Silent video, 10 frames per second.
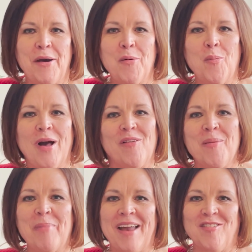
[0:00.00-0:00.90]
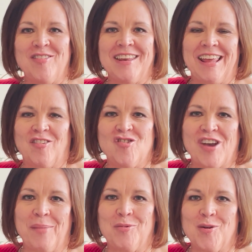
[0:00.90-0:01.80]
welcome back to the next
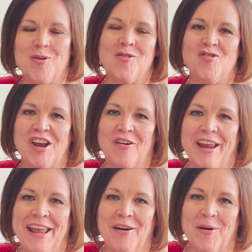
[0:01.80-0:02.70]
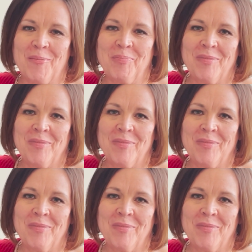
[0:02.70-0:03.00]
chapter. Sherry here.